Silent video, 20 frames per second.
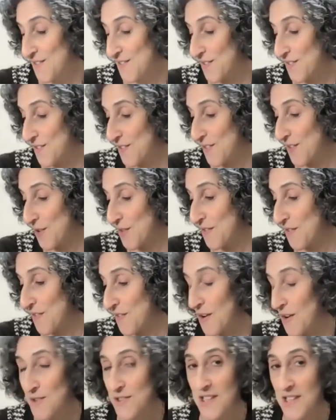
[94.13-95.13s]
for the
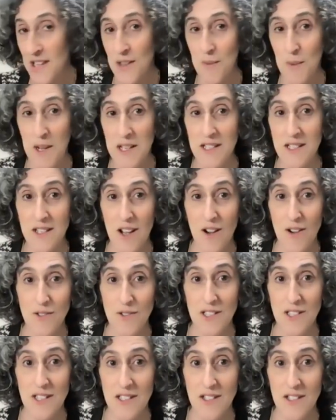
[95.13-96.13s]
folks on the West
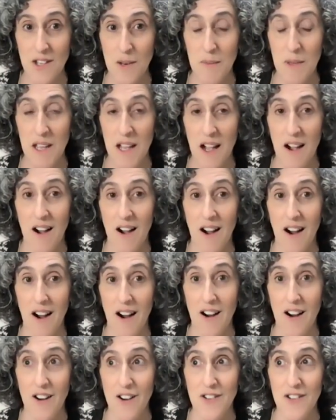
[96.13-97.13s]
Coast, it's going to be
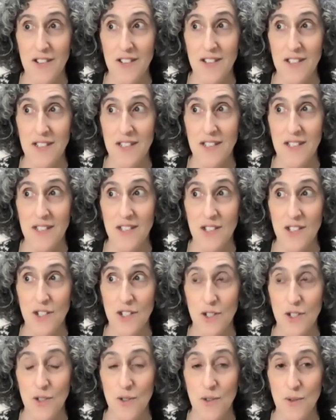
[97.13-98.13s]
hard
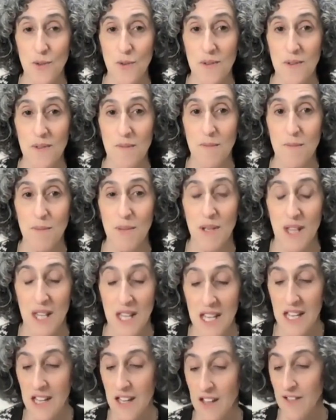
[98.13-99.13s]
to
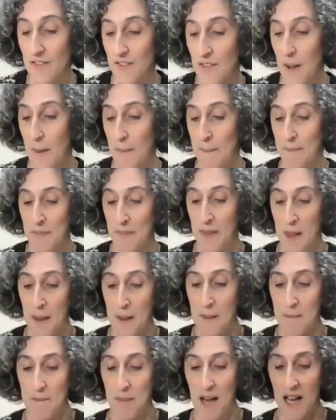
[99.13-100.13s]
believe.
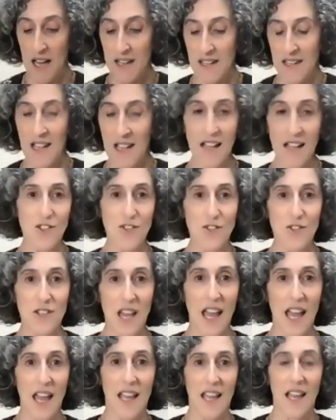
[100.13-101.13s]
But
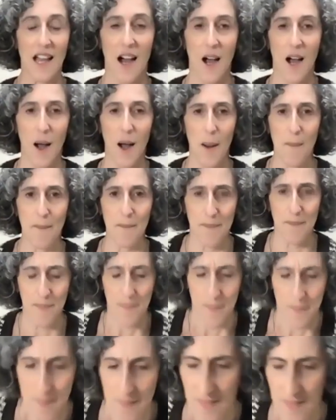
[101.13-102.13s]
yesterday,
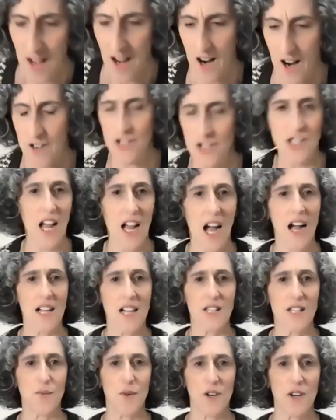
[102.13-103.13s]
our
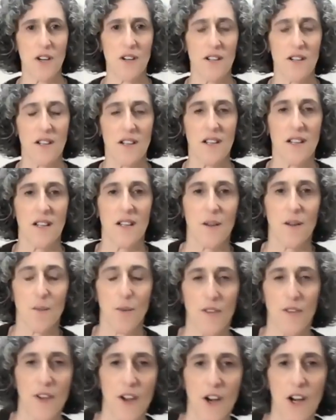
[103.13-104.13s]
skies were
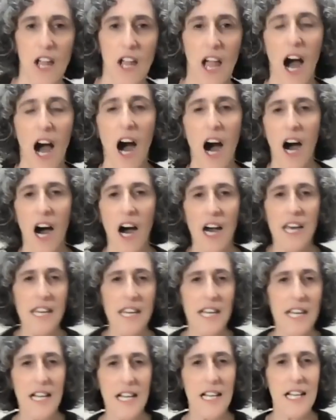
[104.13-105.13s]
very
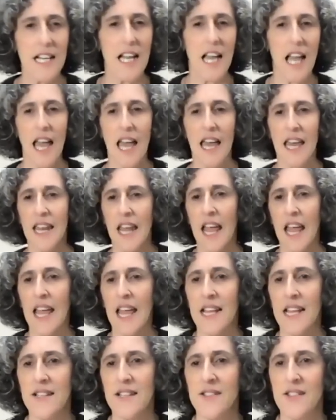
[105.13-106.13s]
odd and
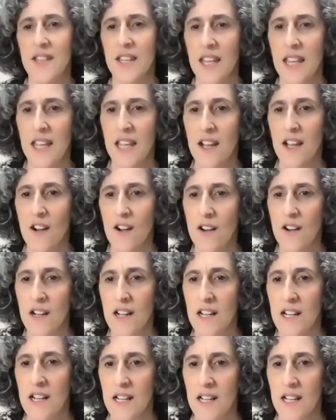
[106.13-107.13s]
hazy here.
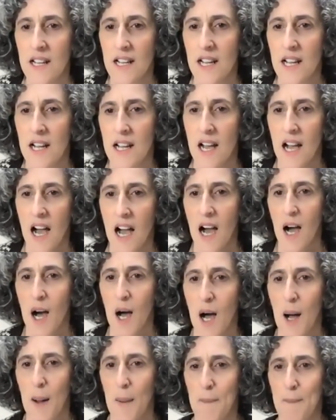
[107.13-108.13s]

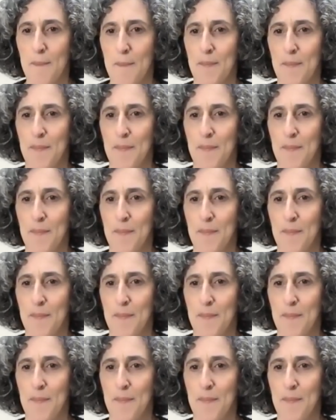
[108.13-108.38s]
And